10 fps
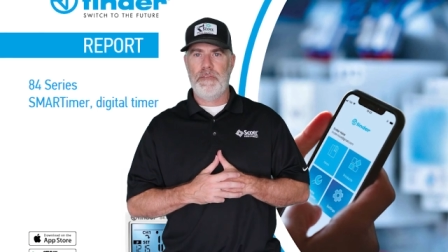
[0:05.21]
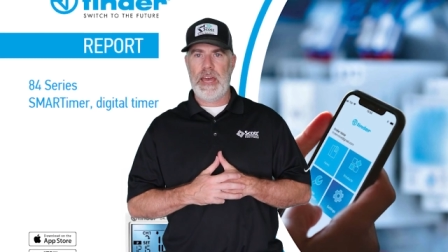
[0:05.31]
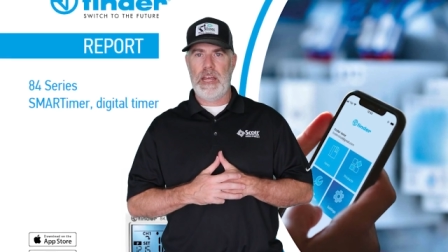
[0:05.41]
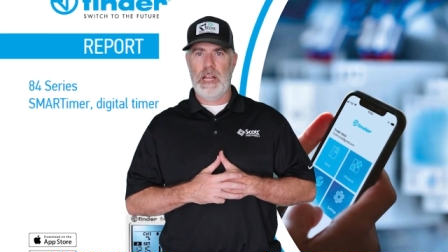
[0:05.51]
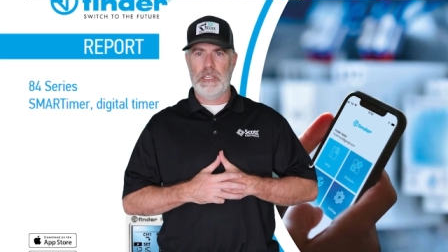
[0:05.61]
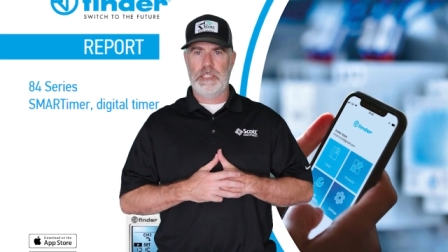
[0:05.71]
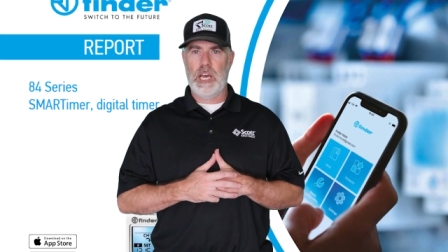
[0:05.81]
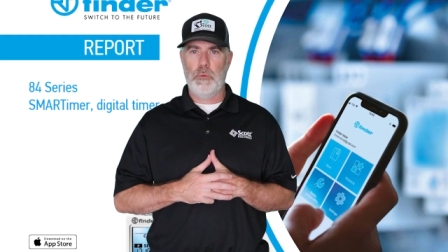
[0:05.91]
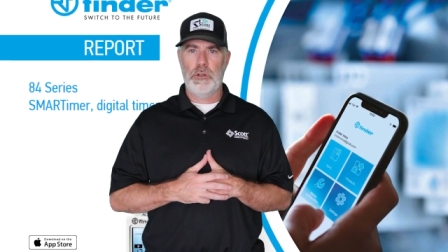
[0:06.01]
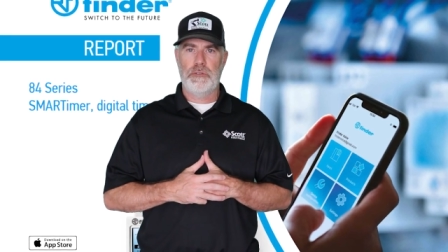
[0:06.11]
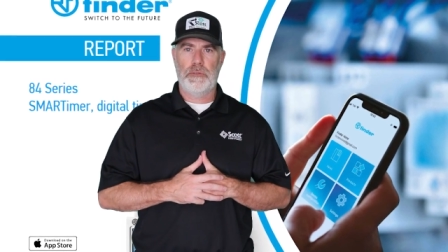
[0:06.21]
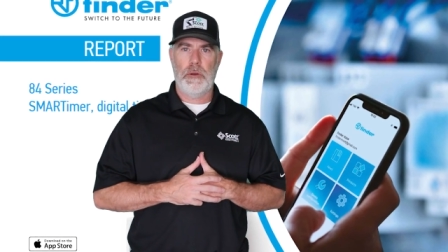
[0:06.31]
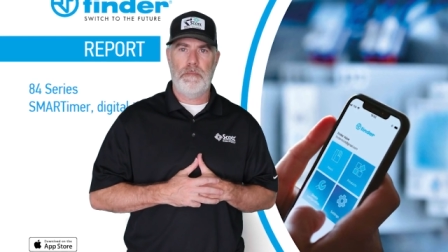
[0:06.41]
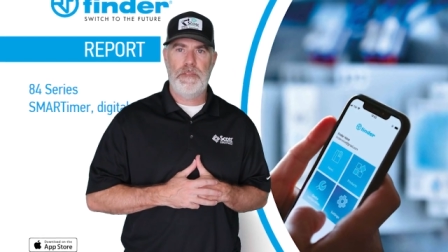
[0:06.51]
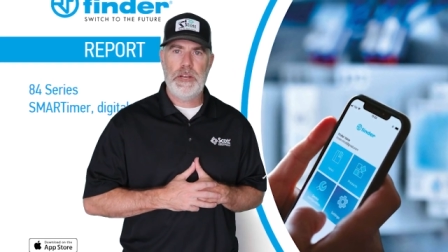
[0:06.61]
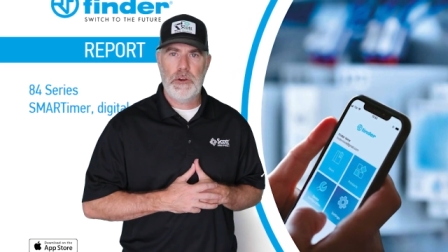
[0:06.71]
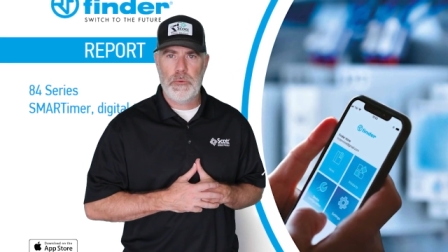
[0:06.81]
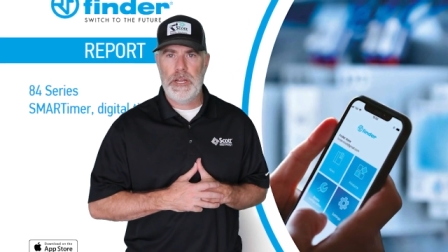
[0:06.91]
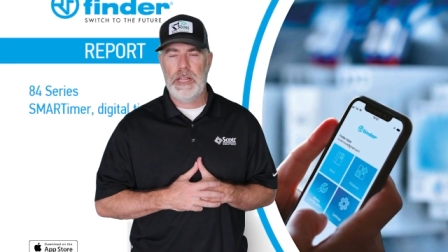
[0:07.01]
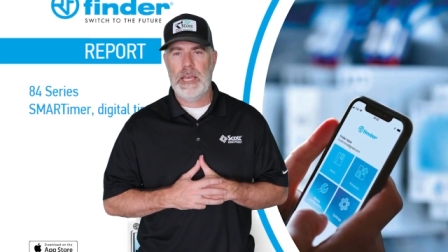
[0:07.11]
We've got Ellis Edwards from Finder
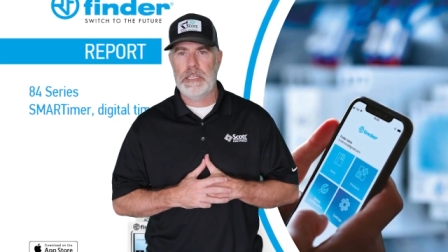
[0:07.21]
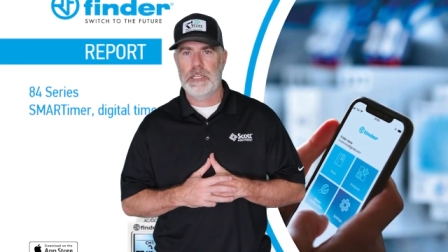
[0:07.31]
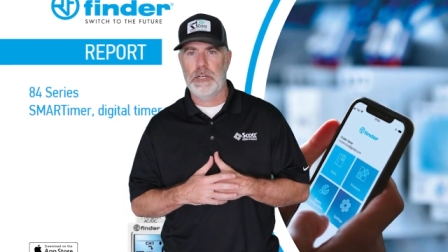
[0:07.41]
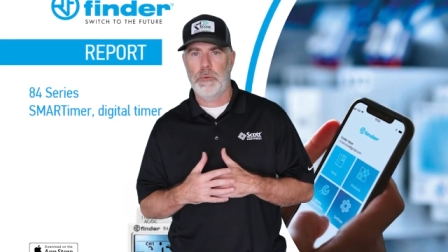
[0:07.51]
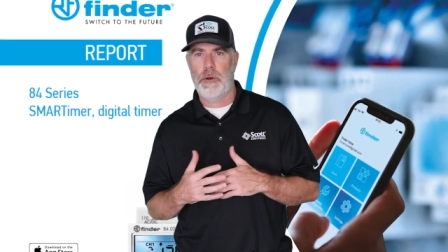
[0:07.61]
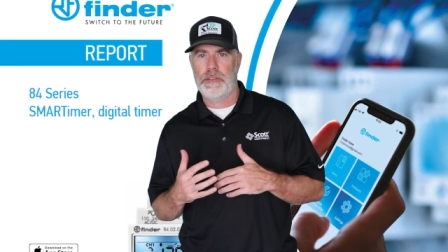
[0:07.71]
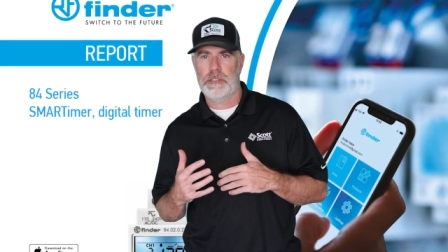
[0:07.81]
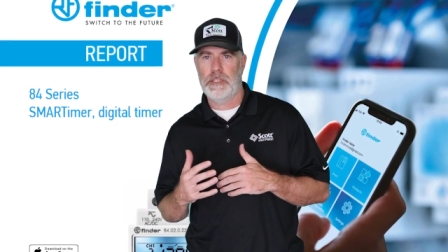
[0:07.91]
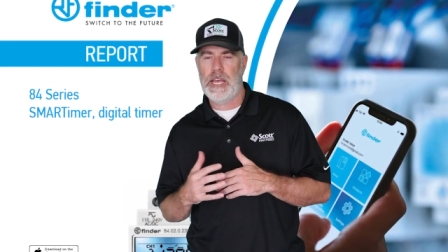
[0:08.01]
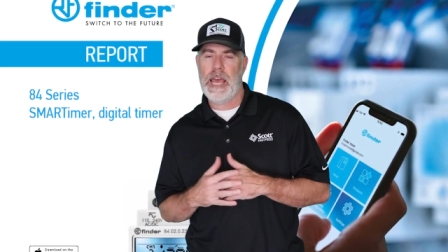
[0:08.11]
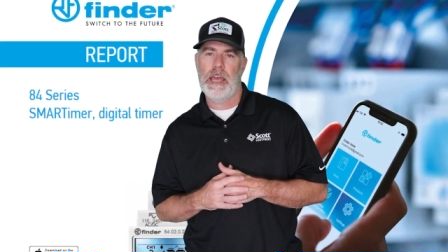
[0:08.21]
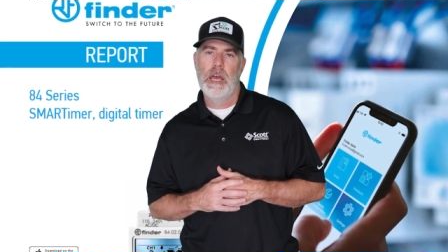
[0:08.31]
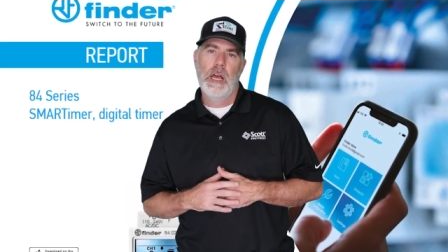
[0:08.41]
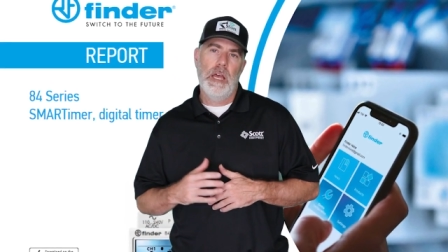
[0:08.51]
Relays here with us today.